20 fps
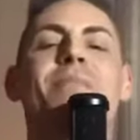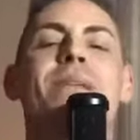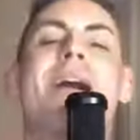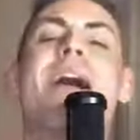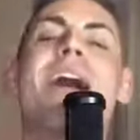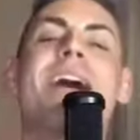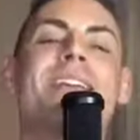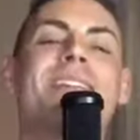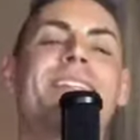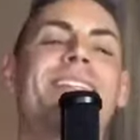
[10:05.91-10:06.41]

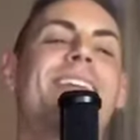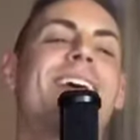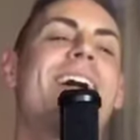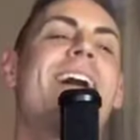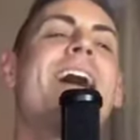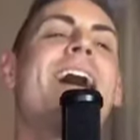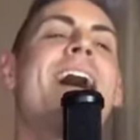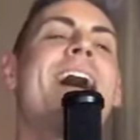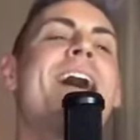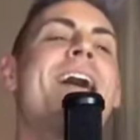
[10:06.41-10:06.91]

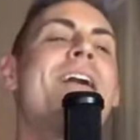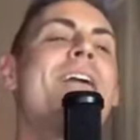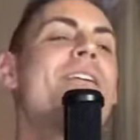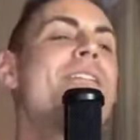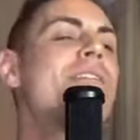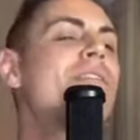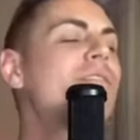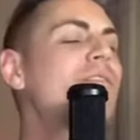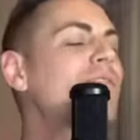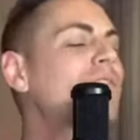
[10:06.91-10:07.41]

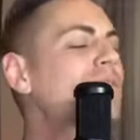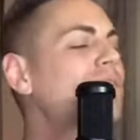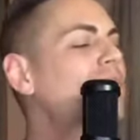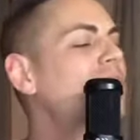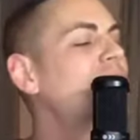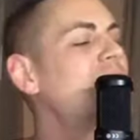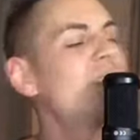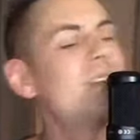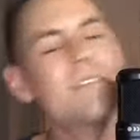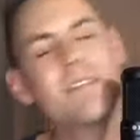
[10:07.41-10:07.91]
myself.
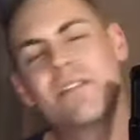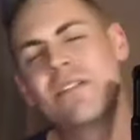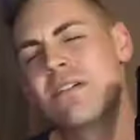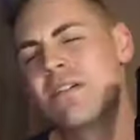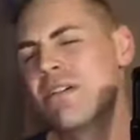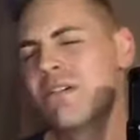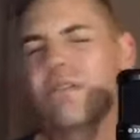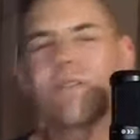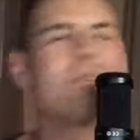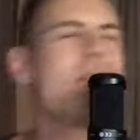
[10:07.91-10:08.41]

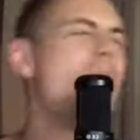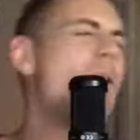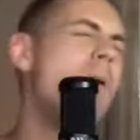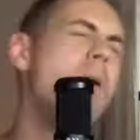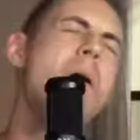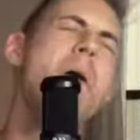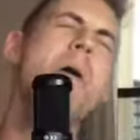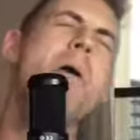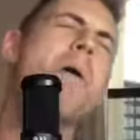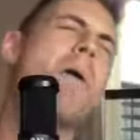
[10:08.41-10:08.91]

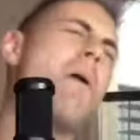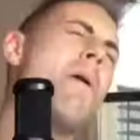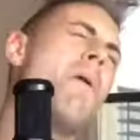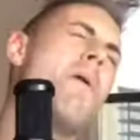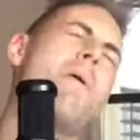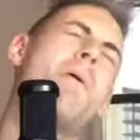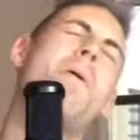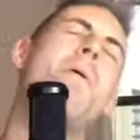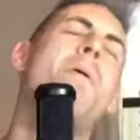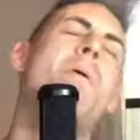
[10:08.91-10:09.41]

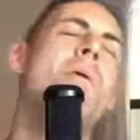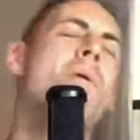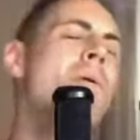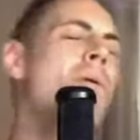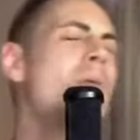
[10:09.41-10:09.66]
Oh,